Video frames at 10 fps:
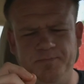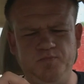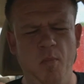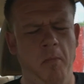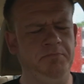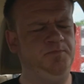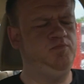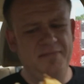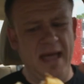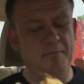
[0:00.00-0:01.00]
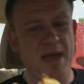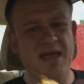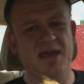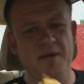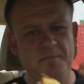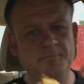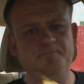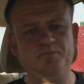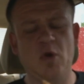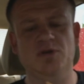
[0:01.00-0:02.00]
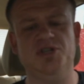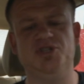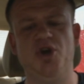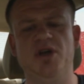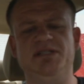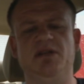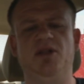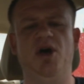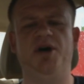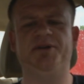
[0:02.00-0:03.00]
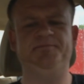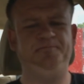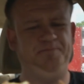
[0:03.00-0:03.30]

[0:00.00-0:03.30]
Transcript: Mmm. That bacon was as good as it looked.